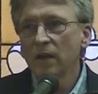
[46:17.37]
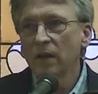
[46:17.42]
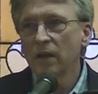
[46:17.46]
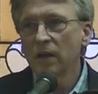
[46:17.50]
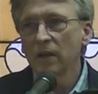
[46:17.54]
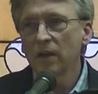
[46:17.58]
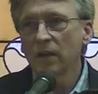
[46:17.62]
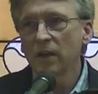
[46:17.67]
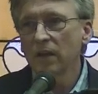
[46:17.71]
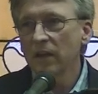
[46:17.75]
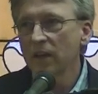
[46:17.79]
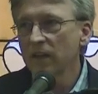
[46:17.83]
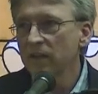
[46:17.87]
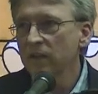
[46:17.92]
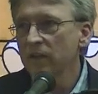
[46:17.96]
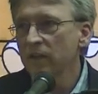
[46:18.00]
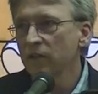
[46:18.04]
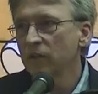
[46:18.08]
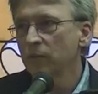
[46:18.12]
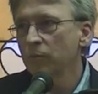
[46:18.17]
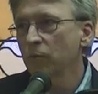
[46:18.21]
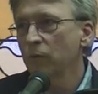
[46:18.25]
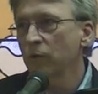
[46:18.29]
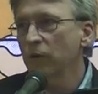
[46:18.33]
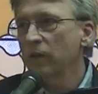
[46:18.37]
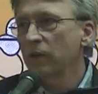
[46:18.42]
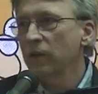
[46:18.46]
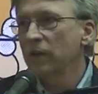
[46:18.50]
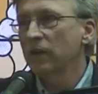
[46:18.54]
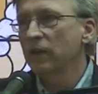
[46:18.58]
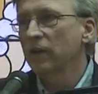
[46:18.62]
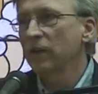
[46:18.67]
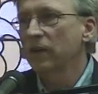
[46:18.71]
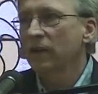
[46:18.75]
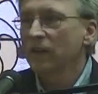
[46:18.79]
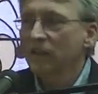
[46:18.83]
And I get disappointed
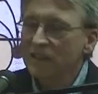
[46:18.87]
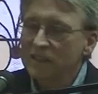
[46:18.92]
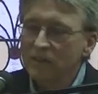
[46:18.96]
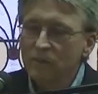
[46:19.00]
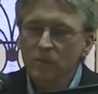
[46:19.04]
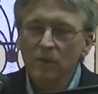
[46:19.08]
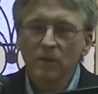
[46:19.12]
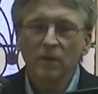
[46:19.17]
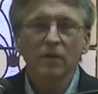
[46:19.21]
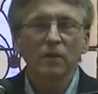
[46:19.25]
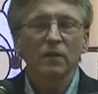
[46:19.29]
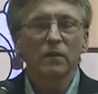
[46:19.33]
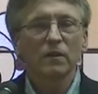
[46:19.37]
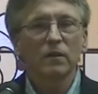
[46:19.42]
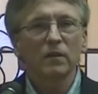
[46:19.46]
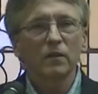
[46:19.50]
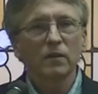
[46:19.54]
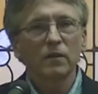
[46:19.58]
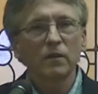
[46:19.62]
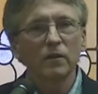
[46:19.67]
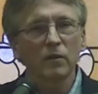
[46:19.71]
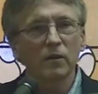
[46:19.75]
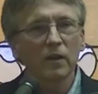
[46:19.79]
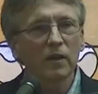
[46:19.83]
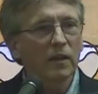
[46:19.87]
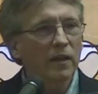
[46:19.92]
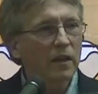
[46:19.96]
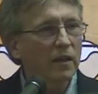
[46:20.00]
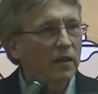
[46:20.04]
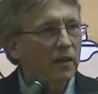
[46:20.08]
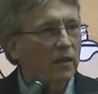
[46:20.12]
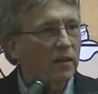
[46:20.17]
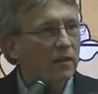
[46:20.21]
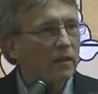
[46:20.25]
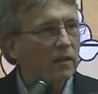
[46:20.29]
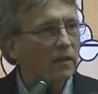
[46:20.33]
again. I said, well, I get
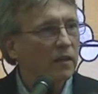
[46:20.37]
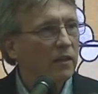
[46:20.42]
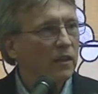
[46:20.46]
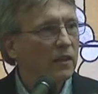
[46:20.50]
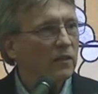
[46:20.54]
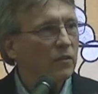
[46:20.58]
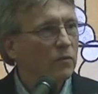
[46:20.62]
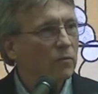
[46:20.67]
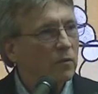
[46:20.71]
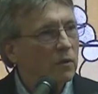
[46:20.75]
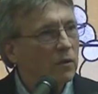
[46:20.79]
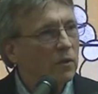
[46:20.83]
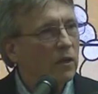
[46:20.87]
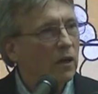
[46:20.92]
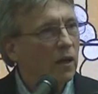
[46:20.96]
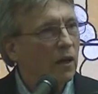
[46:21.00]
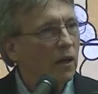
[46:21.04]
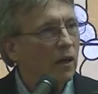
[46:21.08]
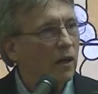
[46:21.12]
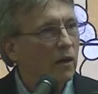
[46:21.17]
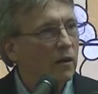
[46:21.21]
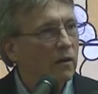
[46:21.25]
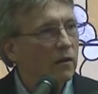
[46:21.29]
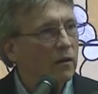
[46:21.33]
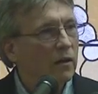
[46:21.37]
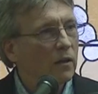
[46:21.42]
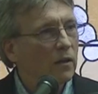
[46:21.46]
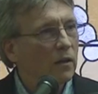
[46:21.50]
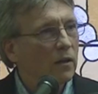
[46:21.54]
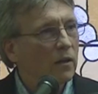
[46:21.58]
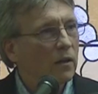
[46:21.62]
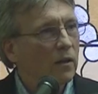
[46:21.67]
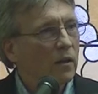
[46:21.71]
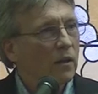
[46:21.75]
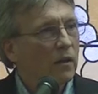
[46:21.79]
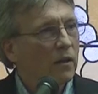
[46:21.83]
it. That's really hard.
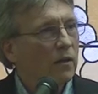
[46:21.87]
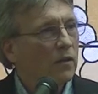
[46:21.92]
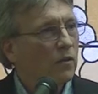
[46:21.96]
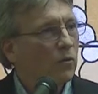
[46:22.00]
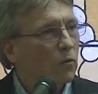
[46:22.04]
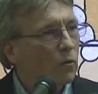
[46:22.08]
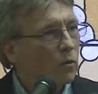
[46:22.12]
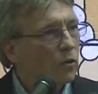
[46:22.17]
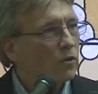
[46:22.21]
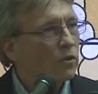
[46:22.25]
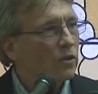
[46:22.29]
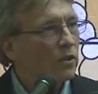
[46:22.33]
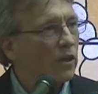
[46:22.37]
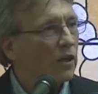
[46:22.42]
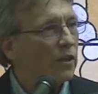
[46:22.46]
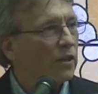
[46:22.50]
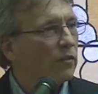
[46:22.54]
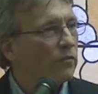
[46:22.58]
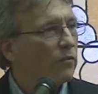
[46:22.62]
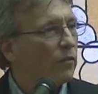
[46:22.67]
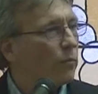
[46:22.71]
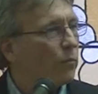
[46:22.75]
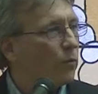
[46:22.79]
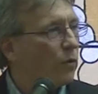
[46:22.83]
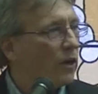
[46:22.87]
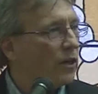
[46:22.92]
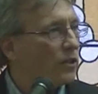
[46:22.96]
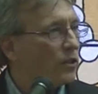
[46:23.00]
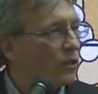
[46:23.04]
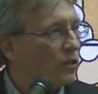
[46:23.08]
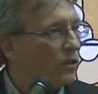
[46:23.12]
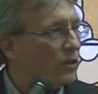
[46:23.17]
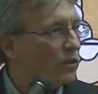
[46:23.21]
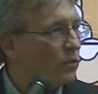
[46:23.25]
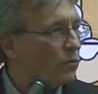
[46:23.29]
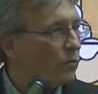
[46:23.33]
The worst kind of
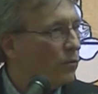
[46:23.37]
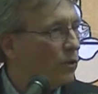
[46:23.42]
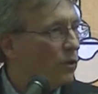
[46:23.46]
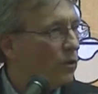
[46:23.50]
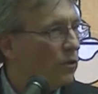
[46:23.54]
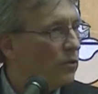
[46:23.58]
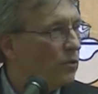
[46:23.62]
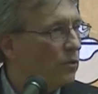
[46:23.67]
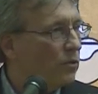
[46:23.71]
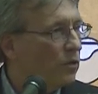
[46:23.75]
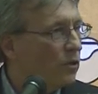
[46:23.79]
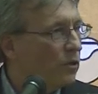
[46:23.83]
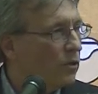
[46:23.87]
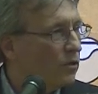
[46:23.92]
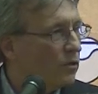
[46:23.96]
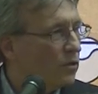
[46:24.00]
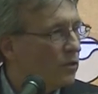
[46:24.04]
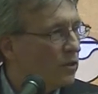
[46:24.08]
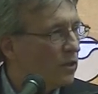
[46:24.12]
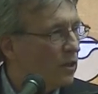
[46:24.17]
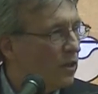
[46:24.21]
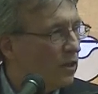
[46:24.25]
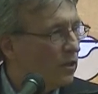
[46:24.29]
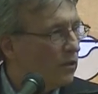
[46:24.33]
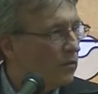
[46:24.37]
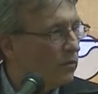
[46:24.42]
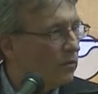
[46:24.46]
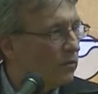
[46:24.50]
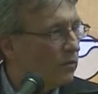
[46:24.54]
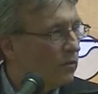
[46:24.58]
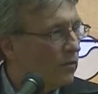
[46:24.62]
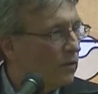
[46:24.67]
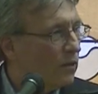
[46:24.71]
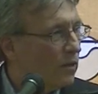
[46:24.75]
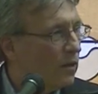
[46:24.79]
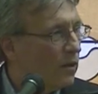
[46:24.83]
oppression is what you do to yourself.
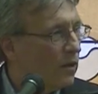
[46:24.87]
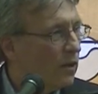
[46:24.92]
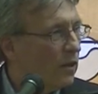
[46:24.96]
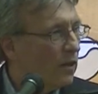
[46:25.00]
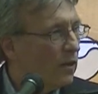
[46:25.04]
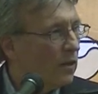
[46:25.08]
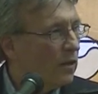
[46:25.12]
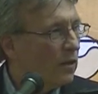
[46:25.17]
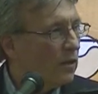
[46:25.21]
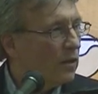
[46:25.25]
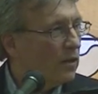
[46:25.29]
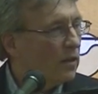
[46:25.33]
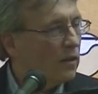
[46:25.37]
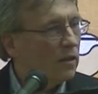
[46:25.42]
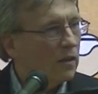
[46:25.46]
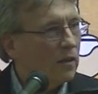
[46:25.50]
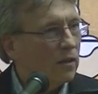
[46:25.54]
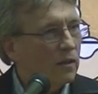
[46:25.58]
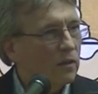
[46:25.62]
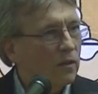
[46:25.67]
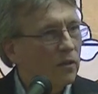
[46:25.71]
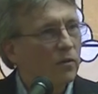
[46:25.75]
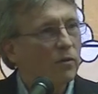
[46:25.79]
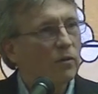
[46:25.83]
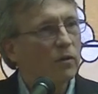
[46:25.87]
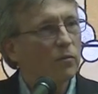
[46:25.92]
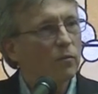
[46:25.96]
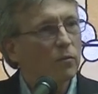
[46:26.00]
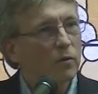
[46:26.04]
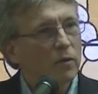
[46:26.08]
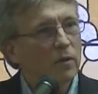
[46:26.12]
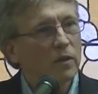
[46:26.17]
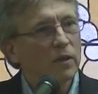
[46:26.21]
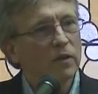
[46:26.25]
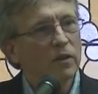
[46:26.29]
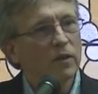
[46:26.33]
You're in a
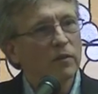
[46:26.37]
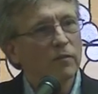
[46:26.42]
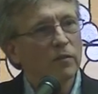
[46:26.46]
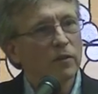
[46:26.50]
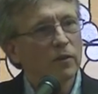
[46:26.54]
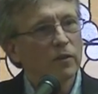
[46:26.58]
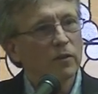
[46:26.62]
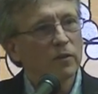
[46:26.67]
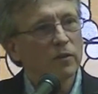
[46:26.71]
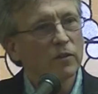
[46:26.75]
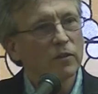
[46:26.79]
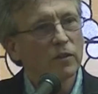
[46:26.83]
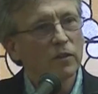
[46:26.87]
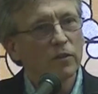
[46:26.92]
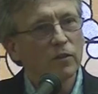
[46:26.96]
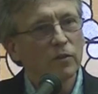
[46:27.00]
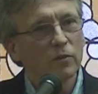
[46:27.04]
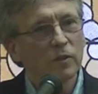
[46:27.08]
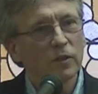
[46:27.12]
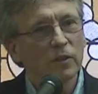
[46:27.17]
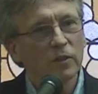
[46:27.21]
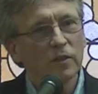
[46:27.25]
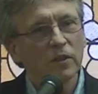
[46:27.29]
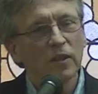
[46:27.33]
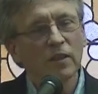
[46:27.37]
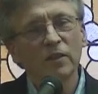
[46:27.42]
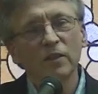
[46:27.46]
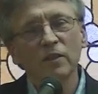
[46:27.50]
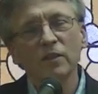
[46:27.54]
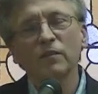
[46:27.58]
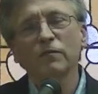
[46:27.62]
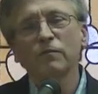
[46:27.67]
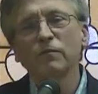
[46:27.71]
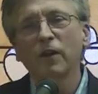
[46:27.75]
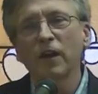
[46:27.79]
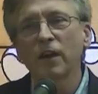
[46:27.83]
really difficult situation. Now
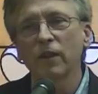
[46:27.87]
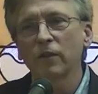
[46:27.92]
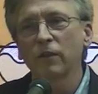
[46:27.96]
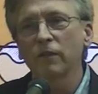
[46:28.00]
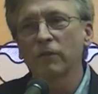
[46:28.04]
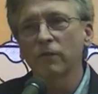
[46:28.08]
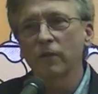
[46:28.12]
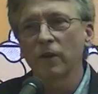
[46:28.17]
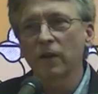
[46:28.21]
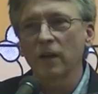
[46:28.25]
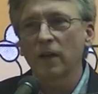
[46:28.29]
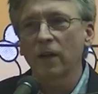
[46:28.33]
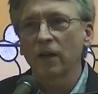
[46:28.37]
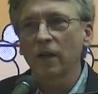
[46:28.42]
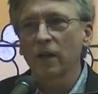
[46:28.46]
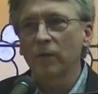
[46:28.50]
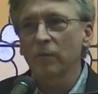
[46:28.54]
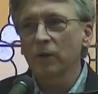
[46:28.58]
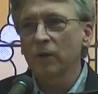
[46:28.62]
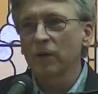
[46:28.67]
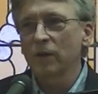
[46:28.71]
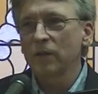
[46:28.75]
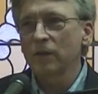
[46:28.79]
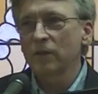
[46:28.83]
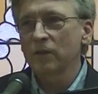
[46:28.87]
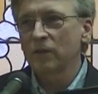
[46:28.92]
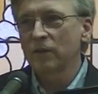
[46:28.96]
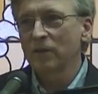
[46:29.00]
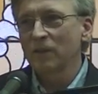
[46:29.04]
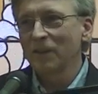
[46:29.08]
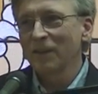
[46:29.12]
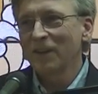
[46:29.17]
just file the fucking application.